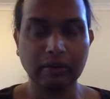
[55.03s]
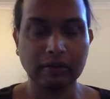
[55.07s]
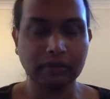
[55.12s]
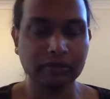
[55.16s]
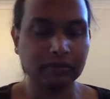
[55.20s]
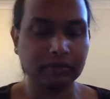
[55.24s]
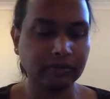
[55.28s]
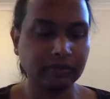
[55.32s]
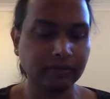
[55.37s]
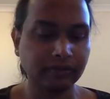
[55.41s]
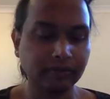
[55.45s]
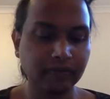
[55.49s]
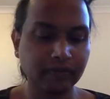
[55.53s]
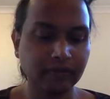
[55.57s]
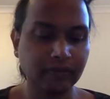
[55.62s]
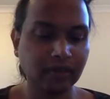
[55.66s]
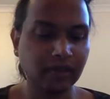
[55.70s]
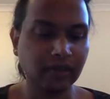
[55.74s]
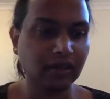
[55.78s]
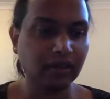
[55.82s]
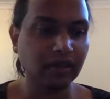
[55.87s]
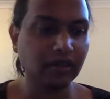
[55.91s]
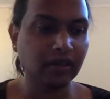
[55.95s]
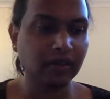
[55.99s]

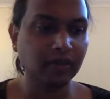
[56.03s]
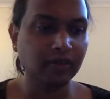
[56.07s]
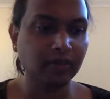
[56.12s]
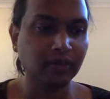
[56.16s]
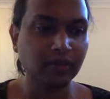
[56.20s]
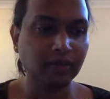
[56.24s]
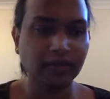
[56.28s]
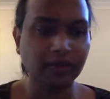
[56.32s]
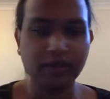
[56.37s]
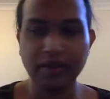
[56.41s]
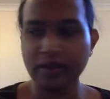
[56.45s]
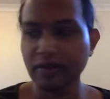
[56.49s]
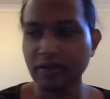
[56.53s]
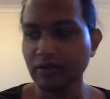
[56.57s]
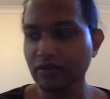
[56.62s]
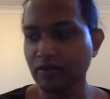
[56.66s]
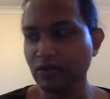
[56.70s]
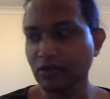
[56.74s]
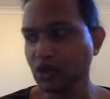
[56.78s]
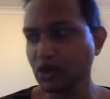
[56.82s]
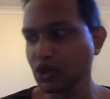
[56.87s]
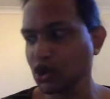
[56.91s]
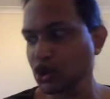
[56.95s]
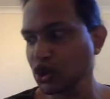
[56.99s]
Hmm, got up
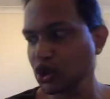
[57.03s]
around